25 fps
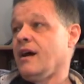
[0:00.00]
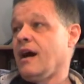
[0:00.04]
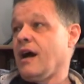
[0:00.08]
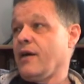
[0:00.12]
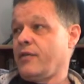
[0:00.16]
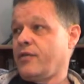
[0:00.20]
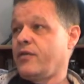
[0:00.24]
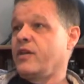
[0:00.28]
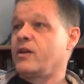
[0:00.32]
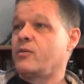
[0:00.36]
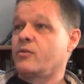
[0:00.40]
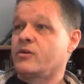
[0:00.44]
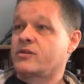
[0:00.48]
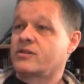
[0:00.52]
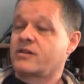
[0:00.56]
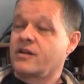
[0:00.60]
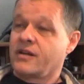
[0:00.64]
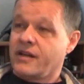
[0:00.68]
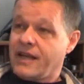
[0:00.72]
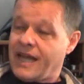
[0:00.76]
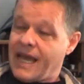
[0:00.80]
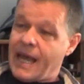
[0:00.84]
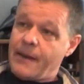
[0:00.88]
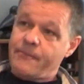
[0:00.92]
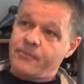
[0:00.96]
I think what's
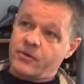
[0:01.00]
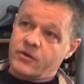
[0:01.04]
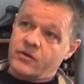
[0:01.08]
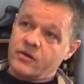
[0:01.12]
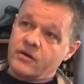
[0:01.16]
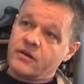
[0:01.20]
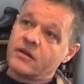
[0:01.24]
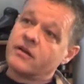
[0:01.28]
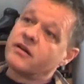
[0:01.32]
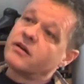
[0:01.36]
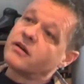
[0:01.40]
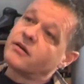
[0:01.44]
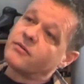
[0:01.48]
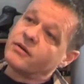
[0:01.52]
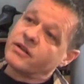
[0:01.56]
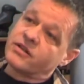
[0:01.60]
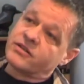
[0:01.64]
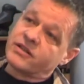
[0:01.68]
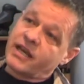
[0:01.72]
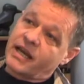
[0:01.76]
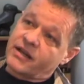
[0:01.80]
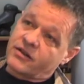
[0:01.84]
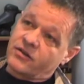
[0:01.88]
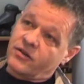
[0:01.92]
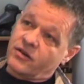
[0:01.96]
going to happen with
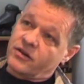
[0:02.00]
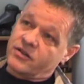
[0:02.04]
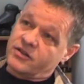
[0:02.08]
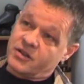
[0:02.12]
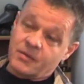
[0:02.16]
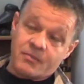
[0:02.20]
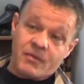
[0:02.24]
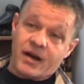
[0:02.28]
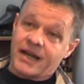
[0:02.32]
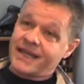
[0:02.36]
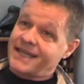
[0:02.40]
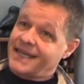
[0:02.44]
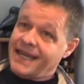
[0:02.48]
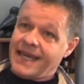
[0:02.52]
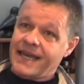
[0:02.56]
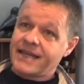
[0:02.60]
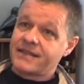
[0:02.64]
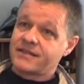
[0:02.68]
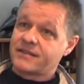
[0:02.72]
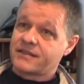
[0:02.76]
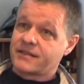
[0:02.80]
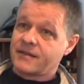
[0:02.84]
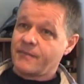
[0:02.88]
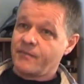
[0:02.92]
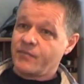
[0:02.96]
technology, my
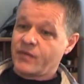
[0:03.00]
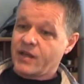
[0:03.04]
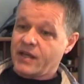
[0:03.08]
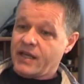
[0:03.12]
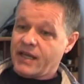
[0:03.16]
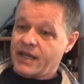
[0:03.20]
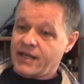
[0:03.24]
guess,